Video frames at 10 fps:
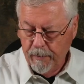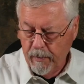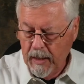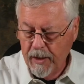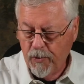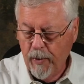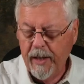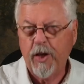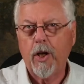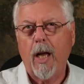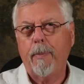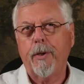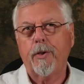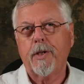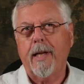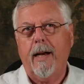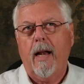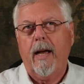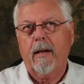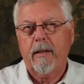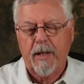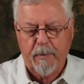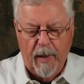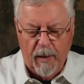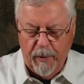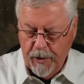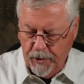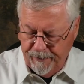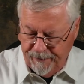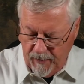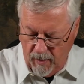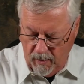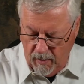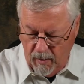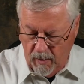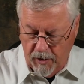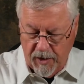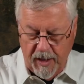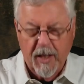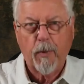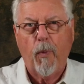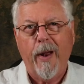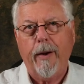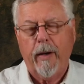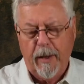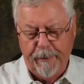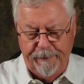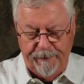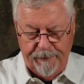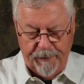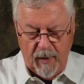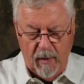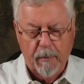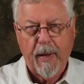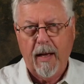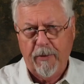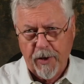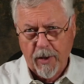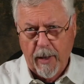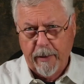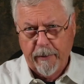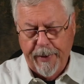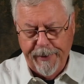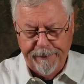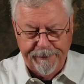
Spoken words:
That's red schlop on our saddle hackle, doesn't matter which. Just need some red on it. Panfish like red.